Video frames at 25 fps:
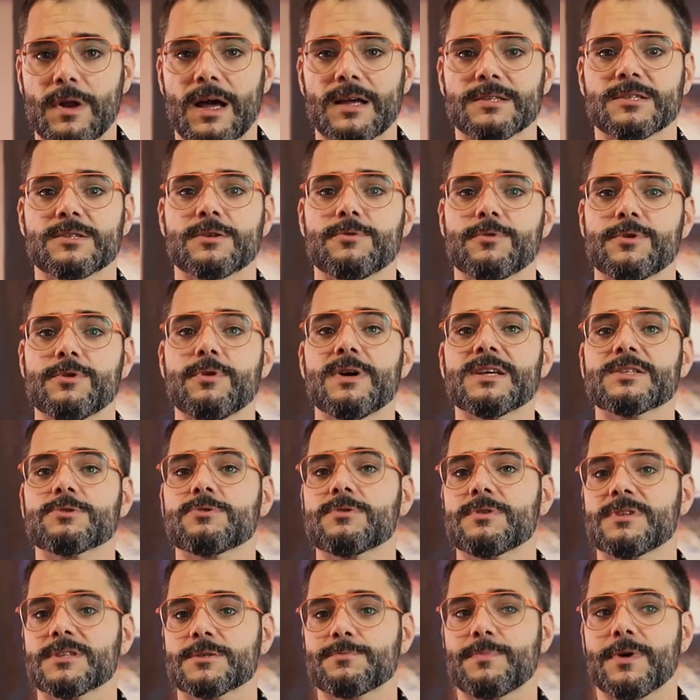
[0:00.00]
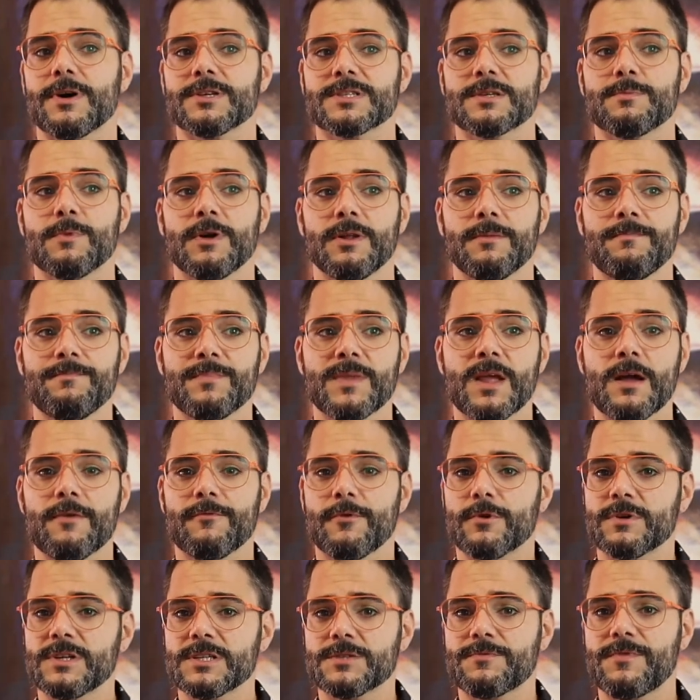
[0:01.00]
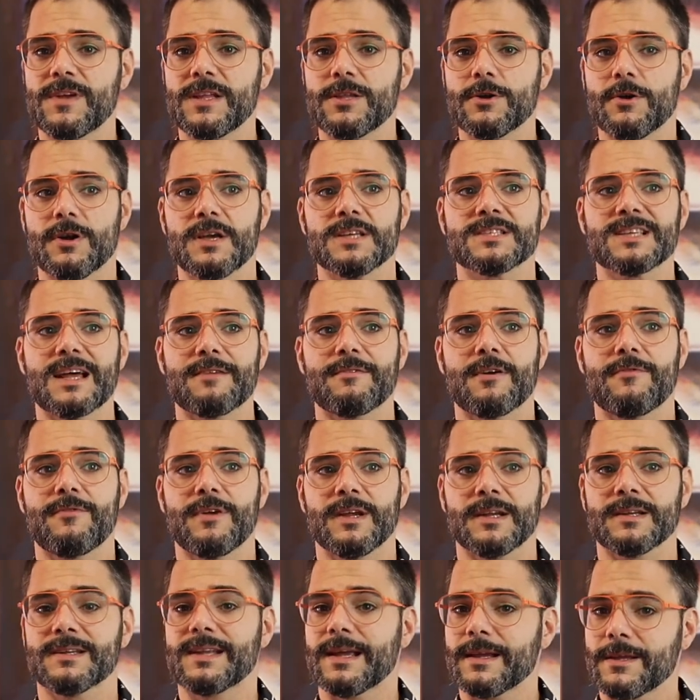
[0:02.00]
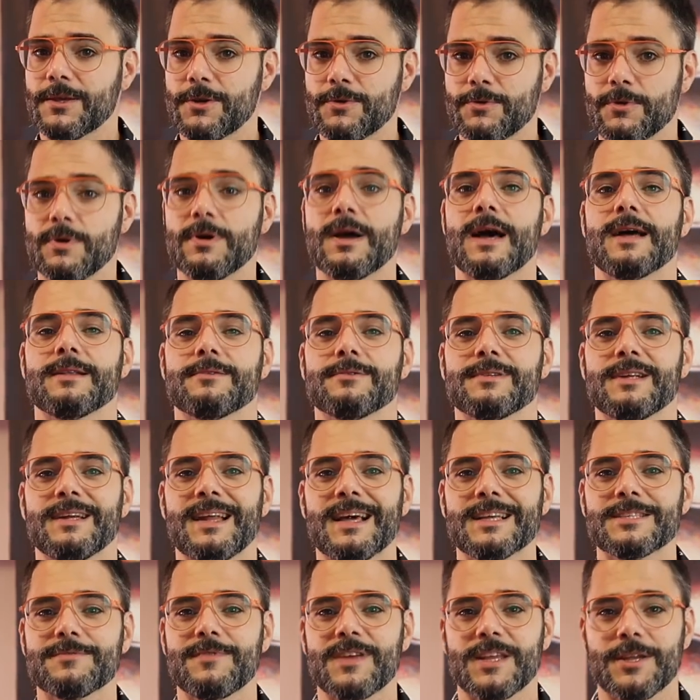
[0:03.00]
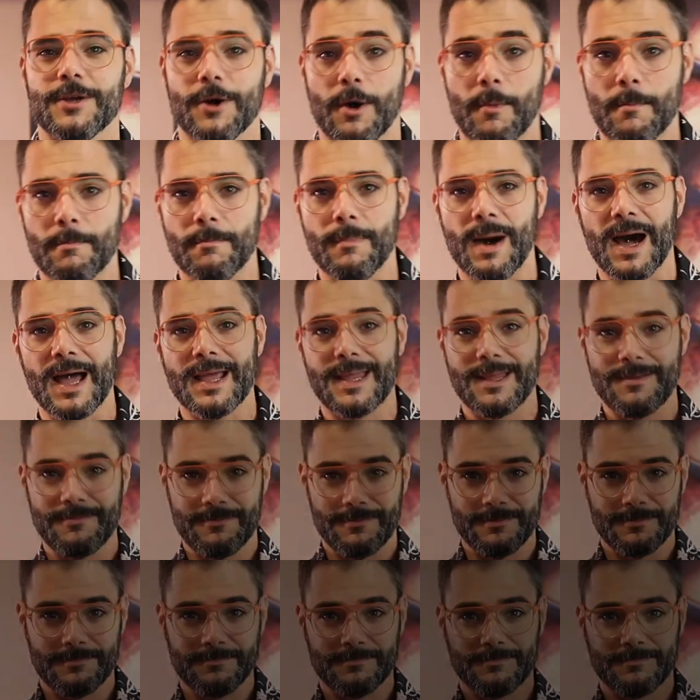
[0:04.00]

answer you as soon as possible. For this video is everything, thank you and to the next video, bye!